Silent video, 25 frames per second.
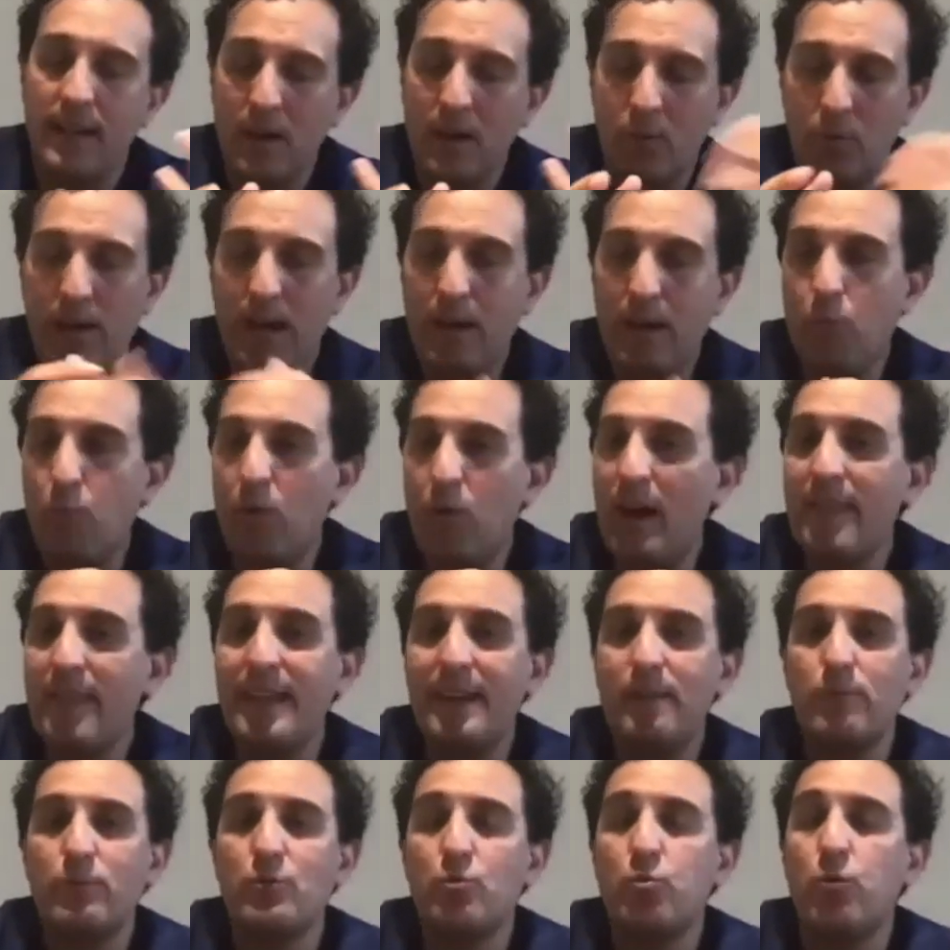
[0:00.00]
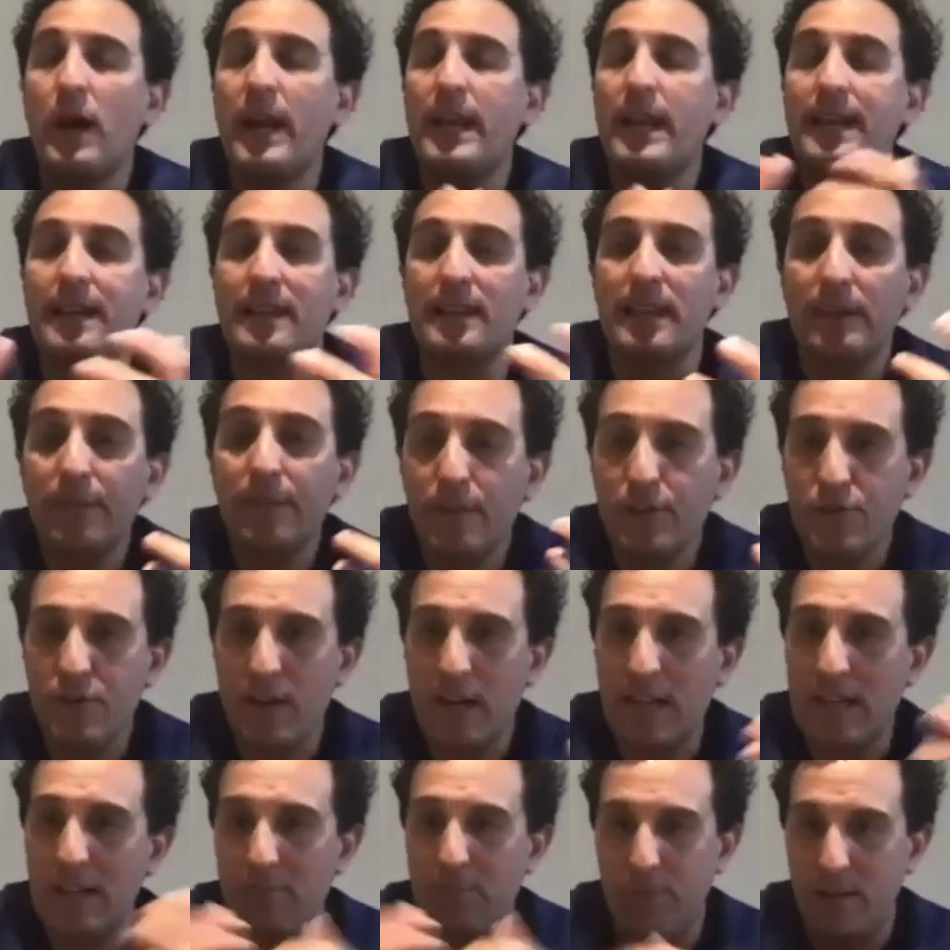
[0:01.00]
We had one that was waiting a liver
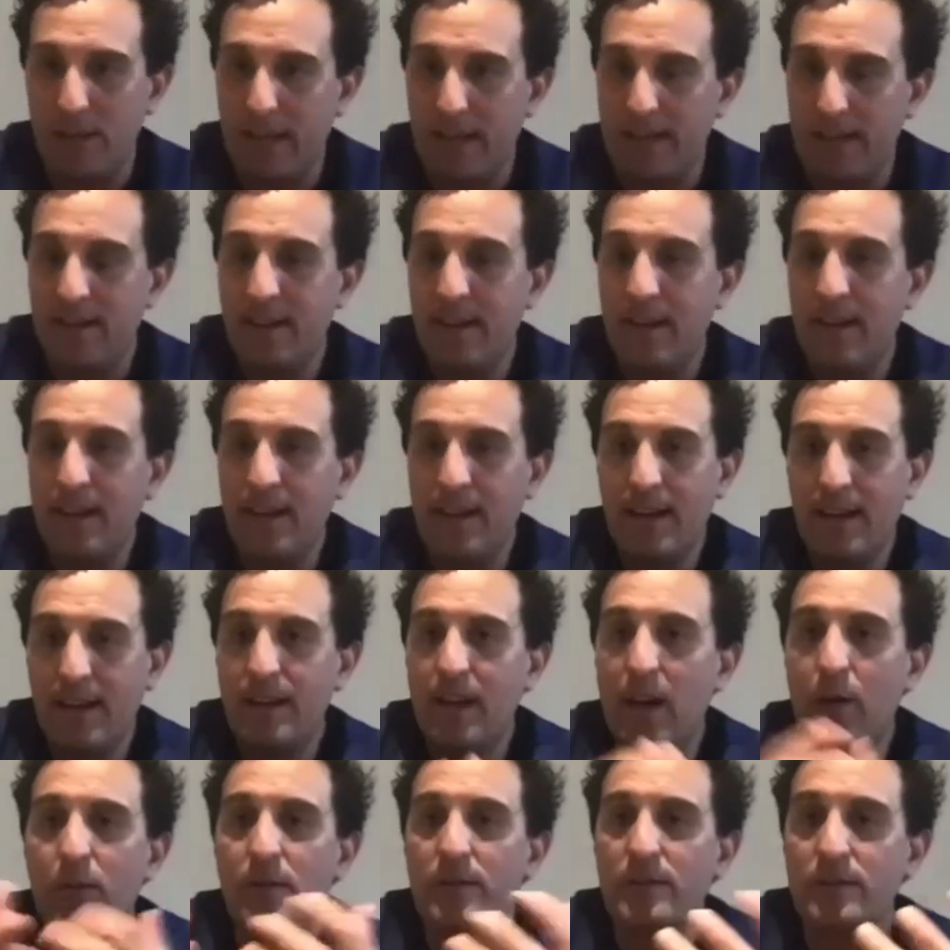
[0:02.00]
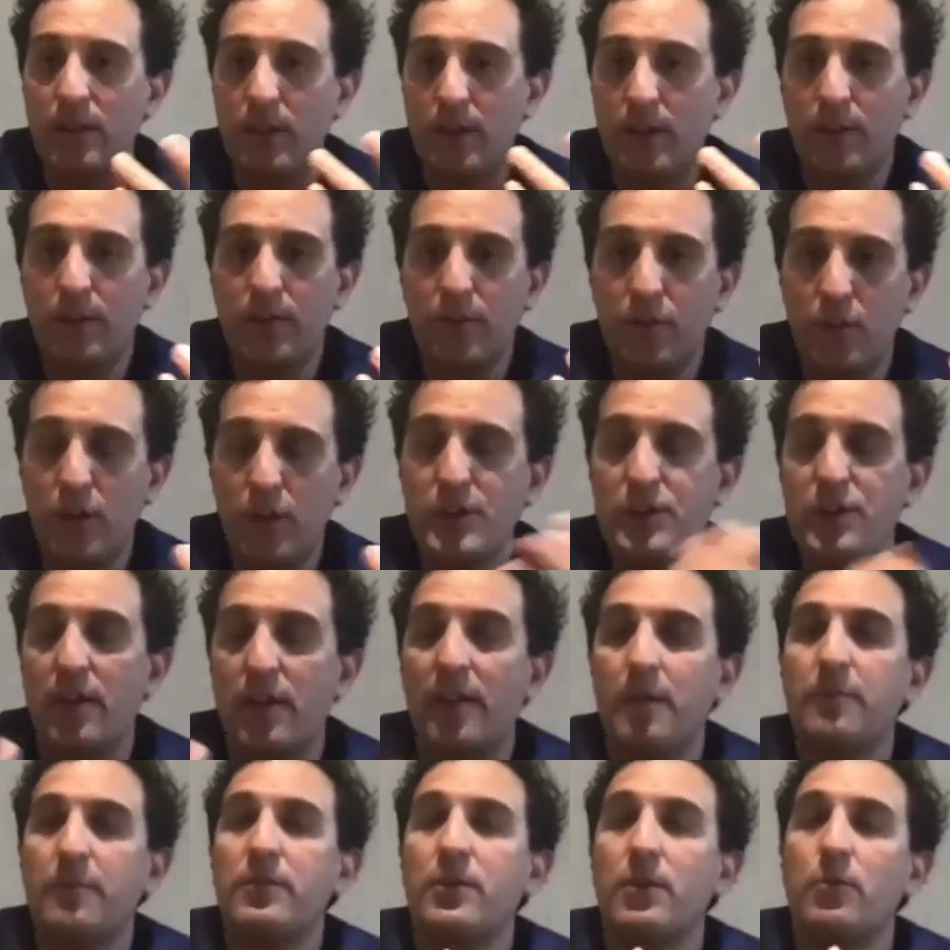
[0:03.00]
transplant and no one was going to do surgery on
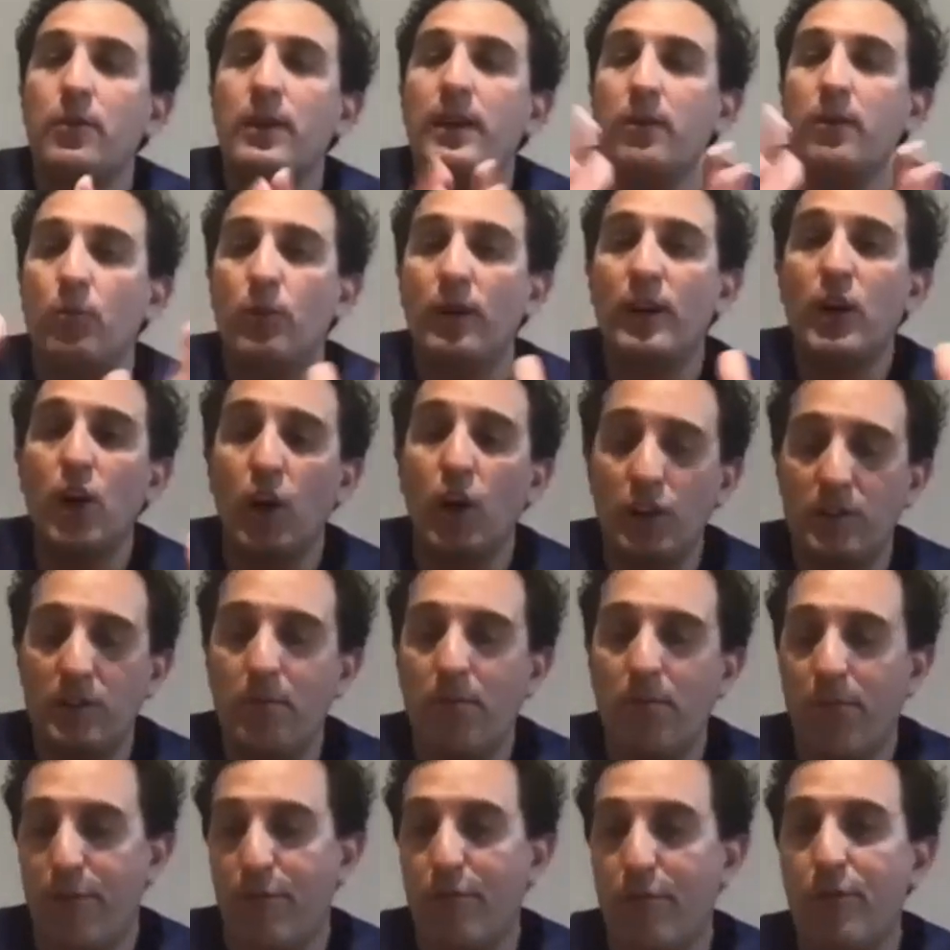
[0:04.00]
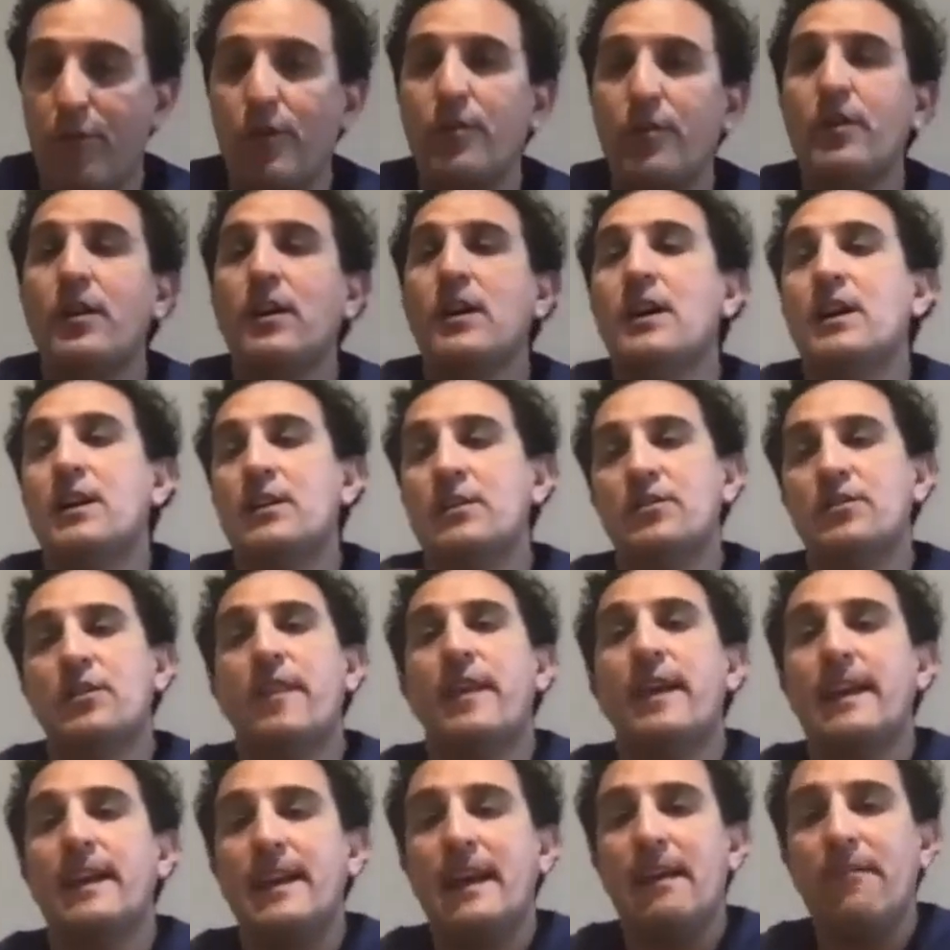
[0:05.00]
them. So we got them through so they
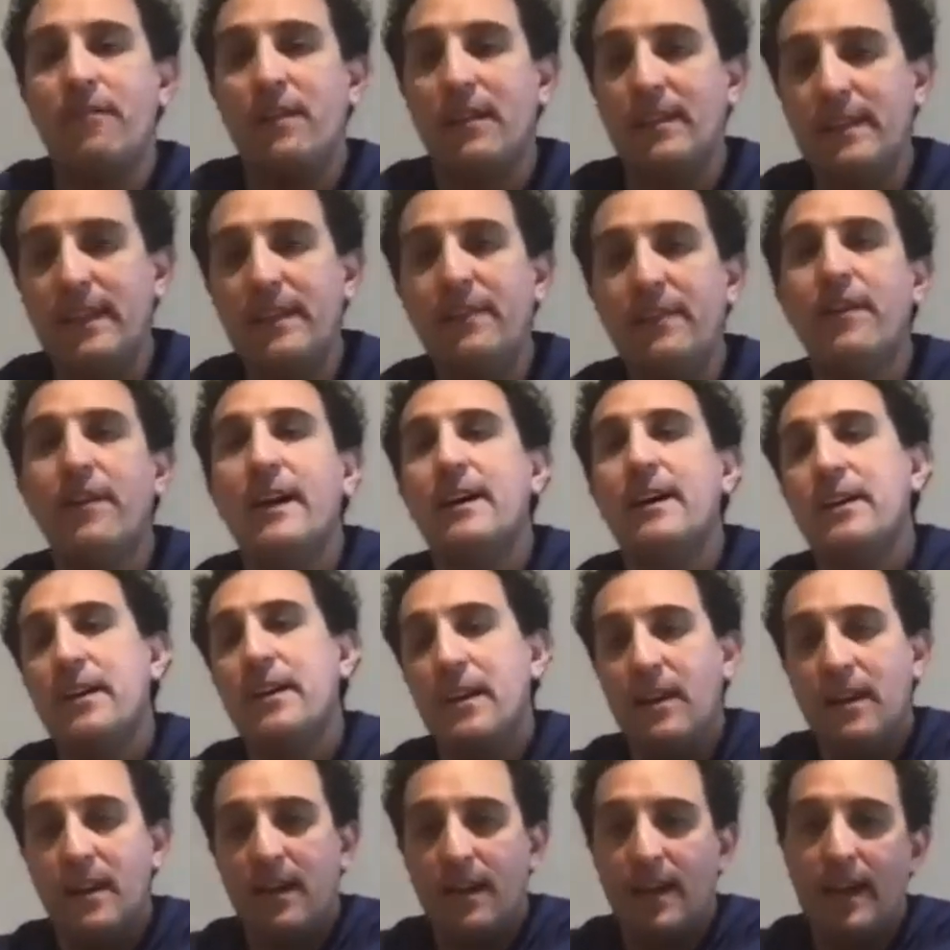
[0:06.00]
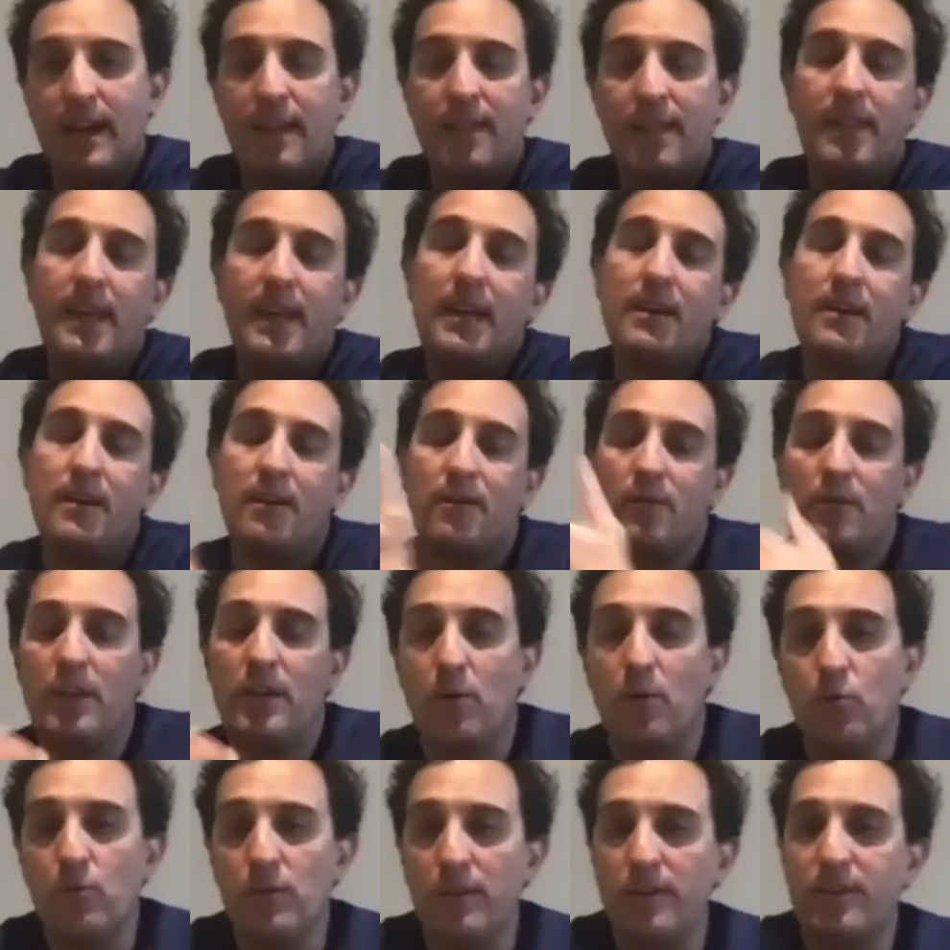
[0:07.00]
can have their liver, and then,
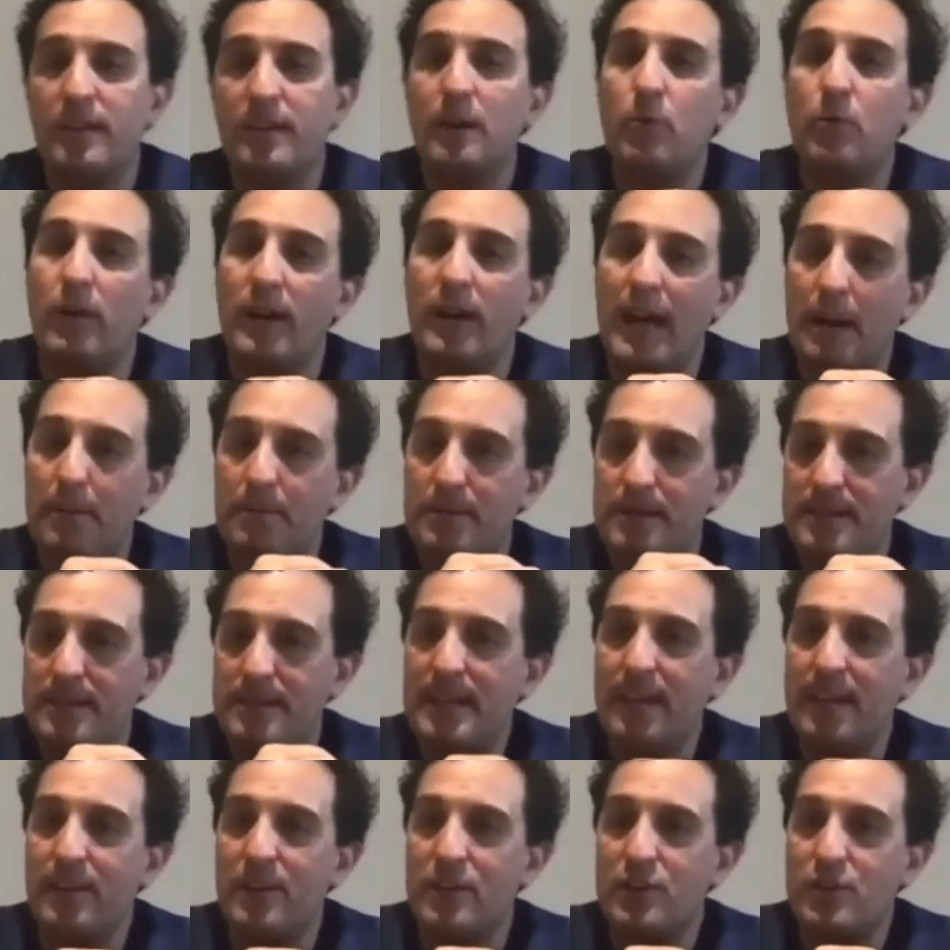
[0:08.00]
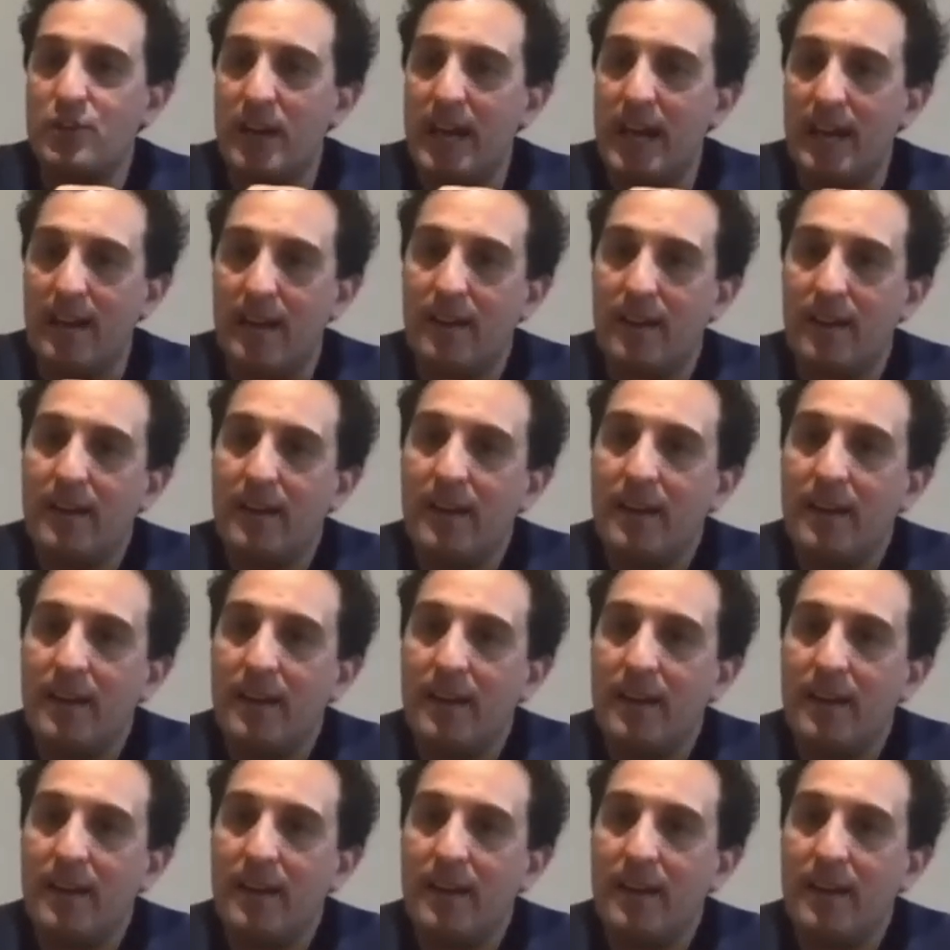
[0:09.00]
we'll see what happens down the track.